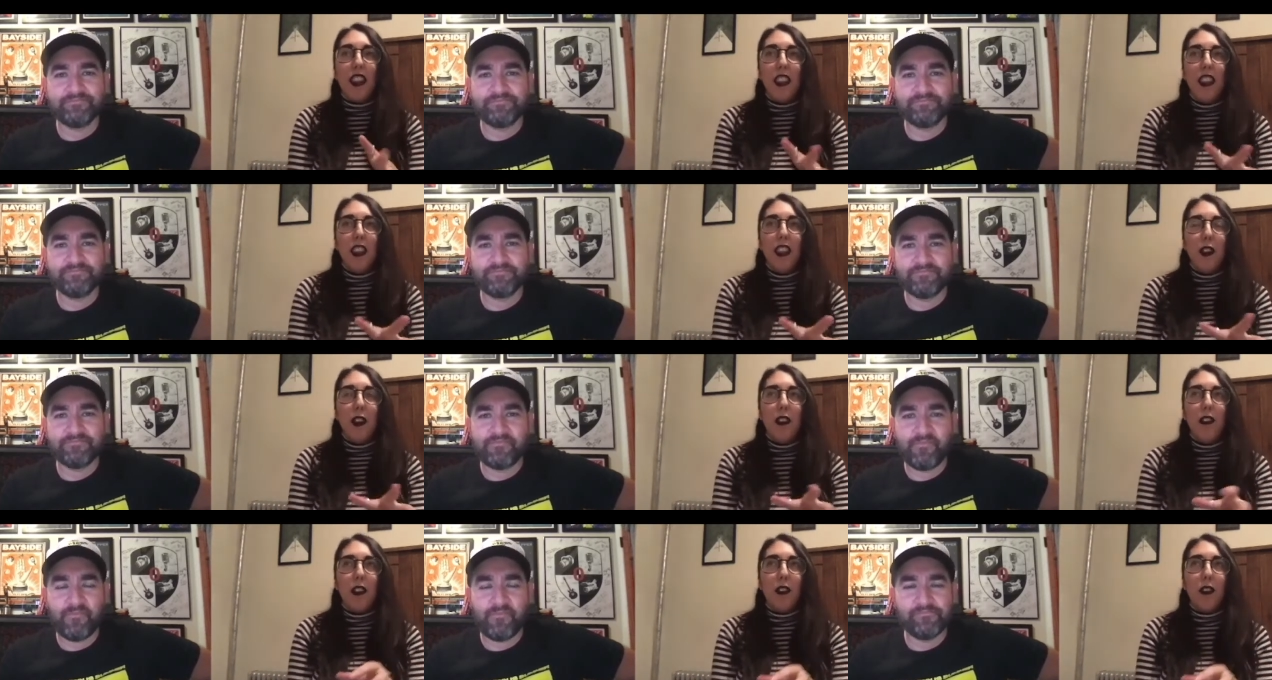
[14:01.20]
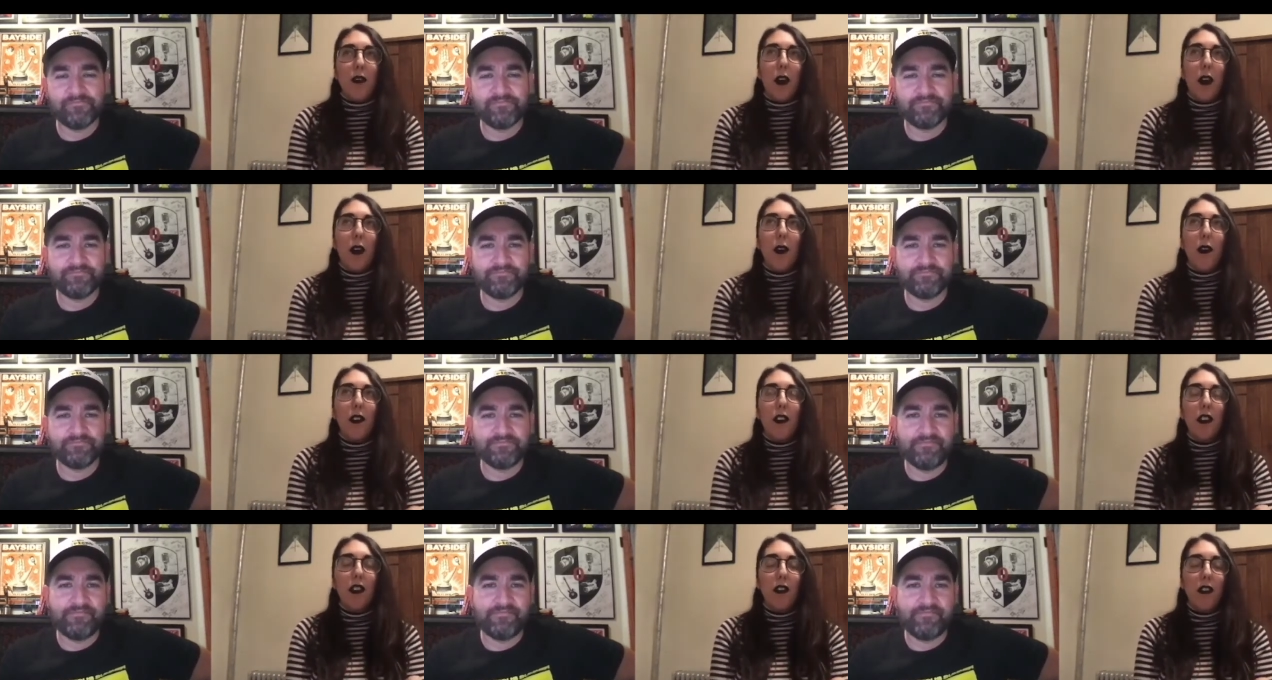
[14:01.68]
Speaker 1: you even wrote in a
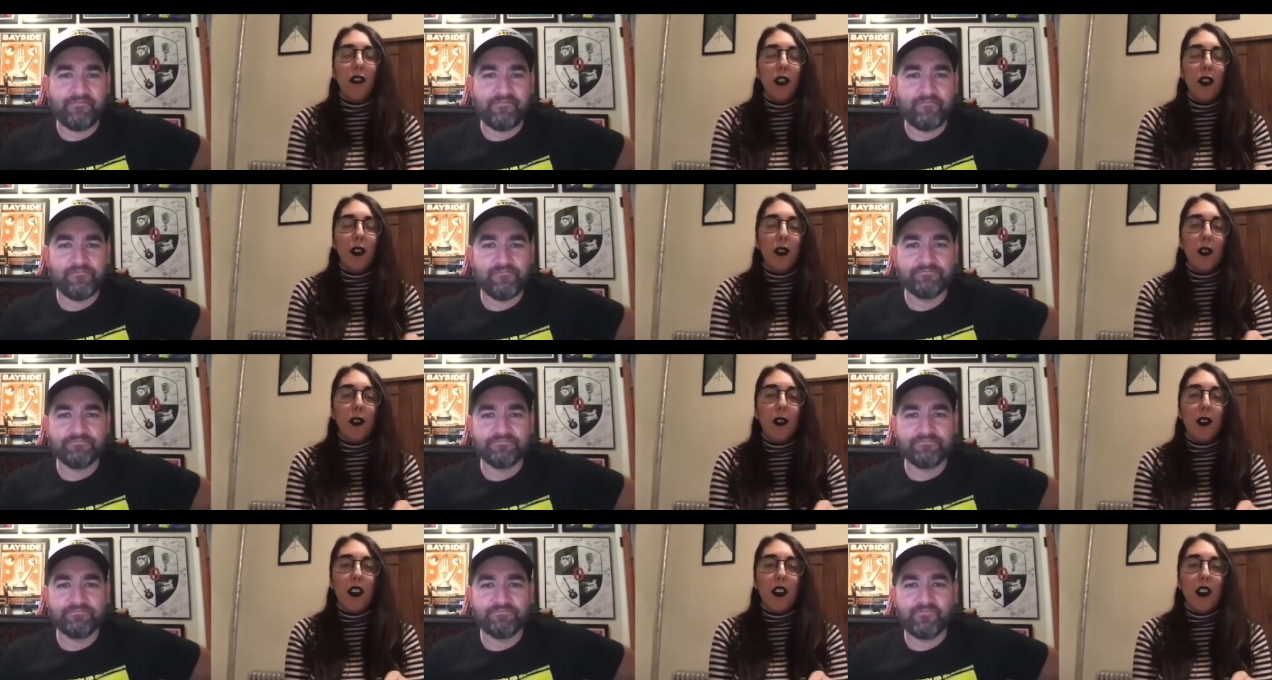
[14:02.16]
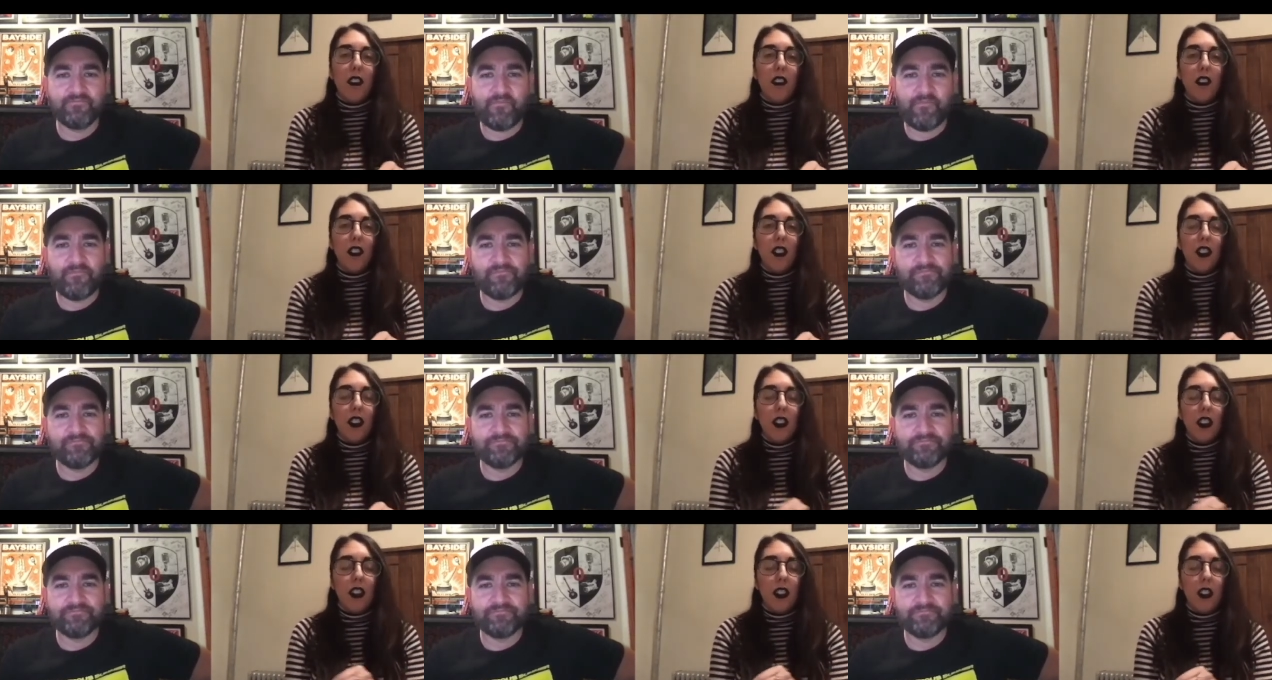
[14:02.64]
few of
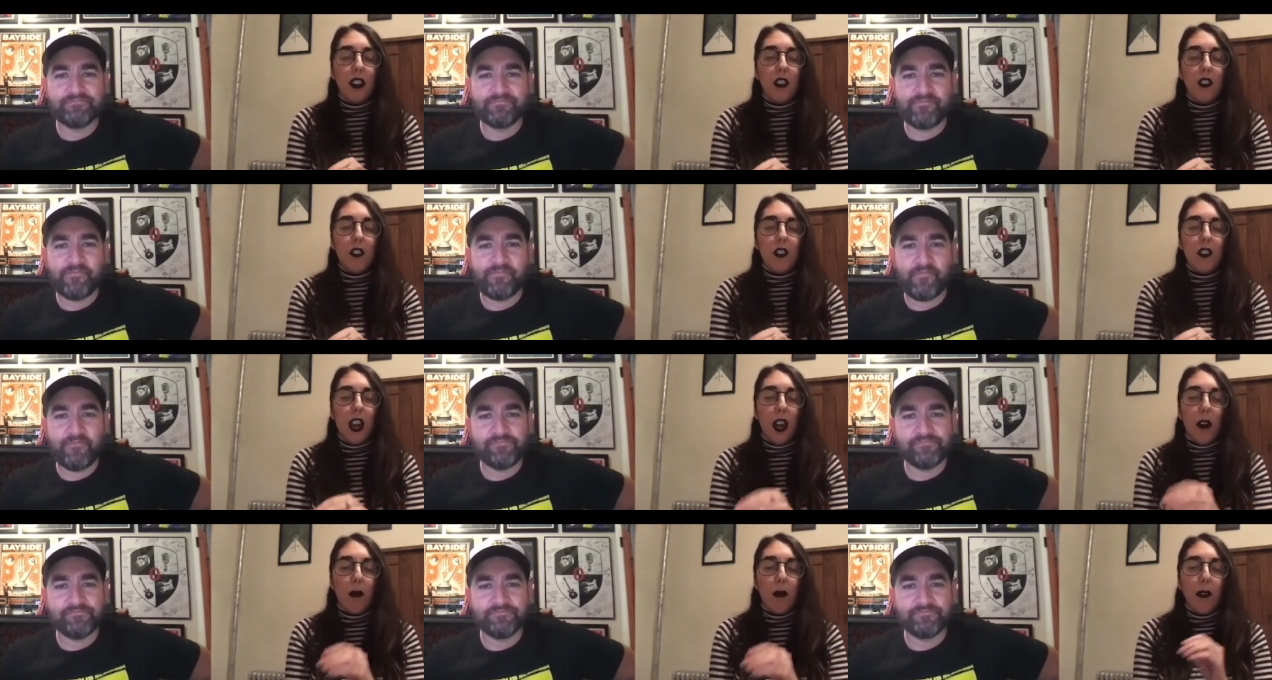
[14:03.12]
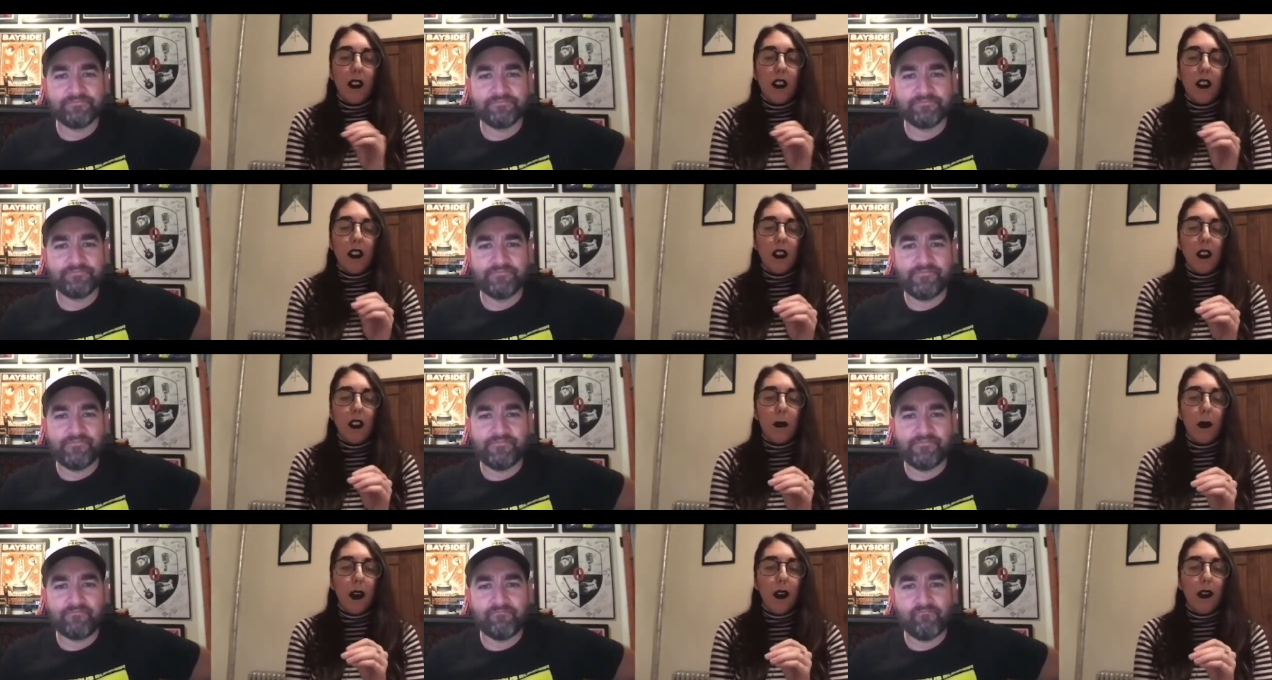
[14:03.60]
the chapters
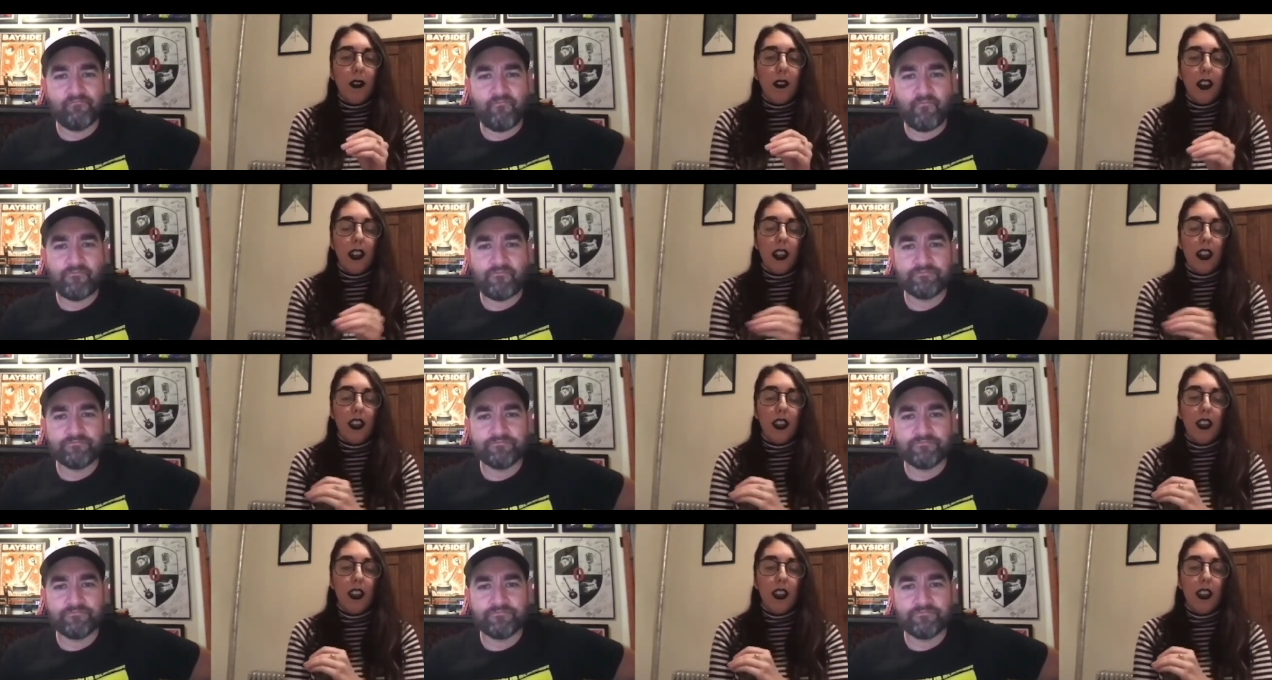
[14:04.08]
about like,